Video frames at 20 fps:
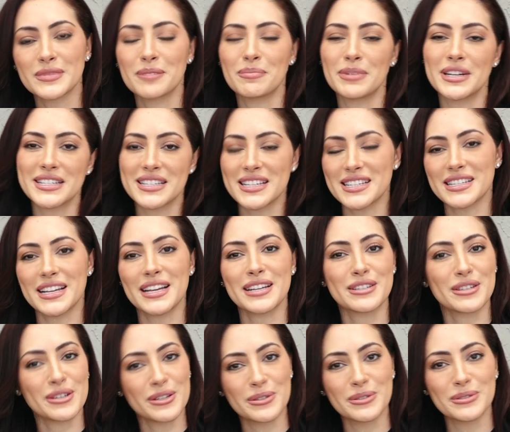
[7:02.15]
Please stay
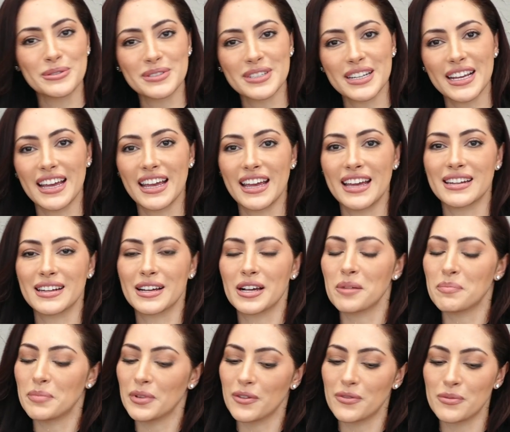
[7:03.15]
tuned and a
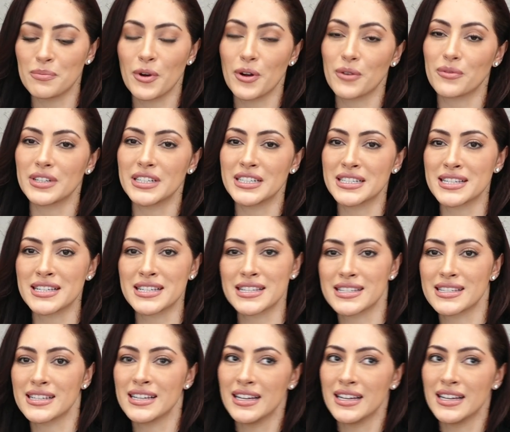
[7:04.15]
couple of more releases